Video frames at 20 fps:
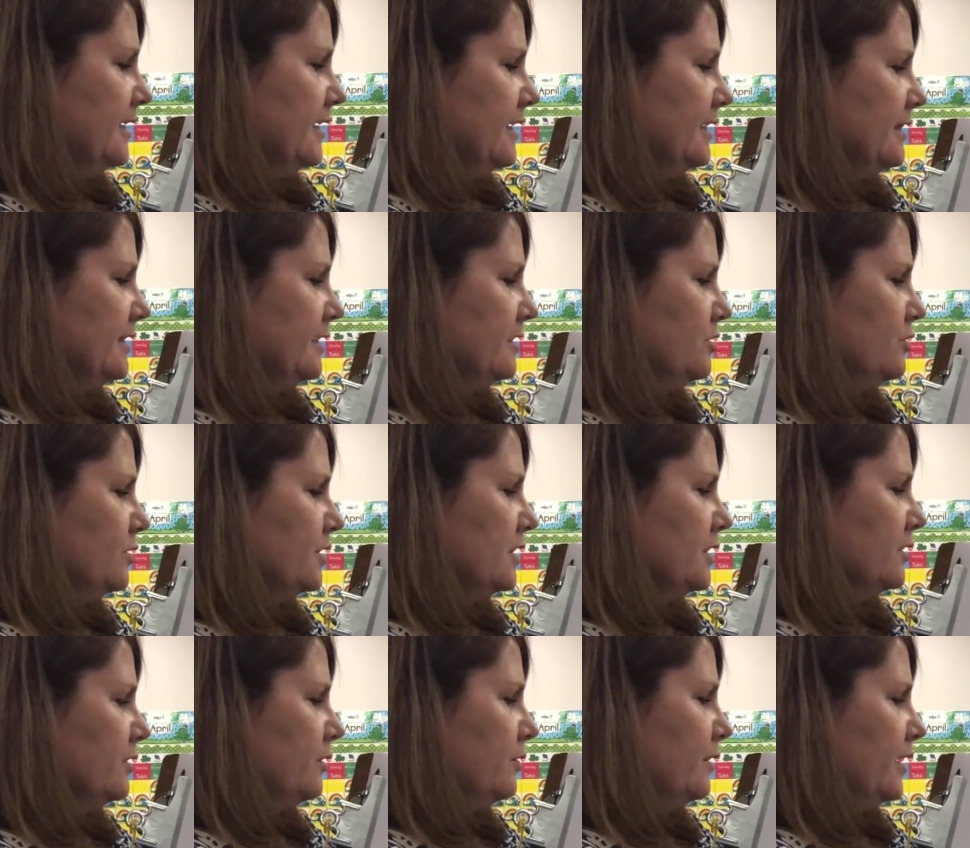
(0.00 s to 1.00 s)
And then you can
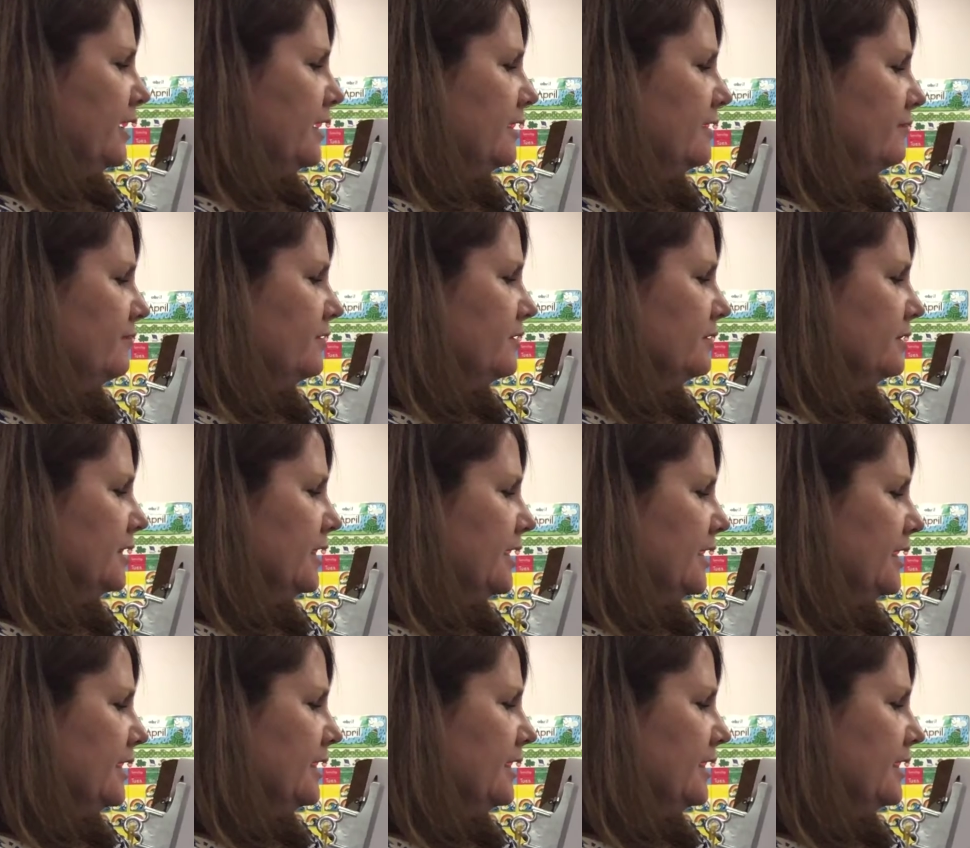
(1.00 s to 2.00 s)
go ahead if you'd
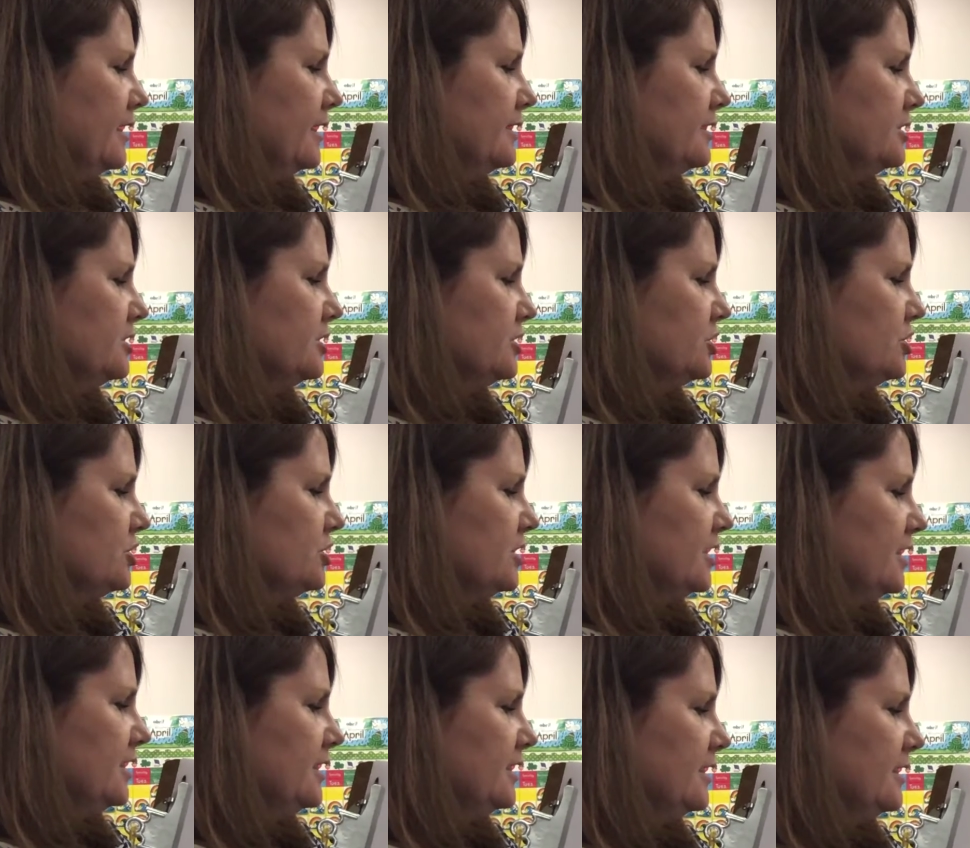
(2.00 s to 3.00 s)
like and just
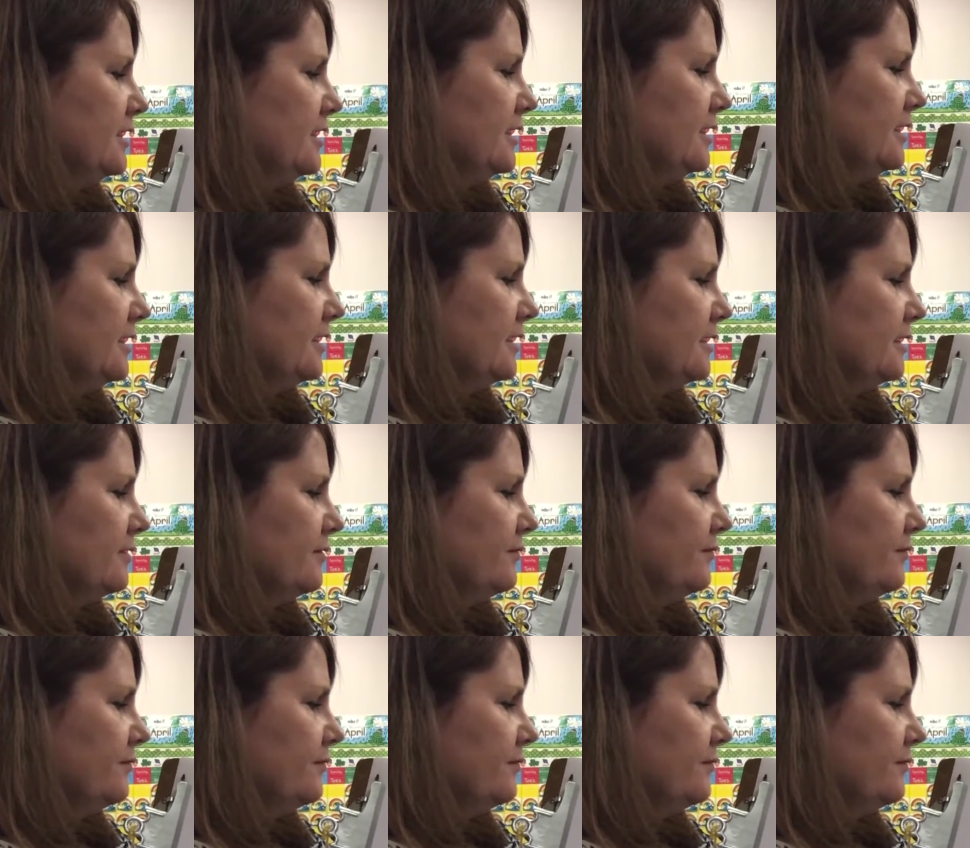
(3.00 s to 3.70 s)
shade it in.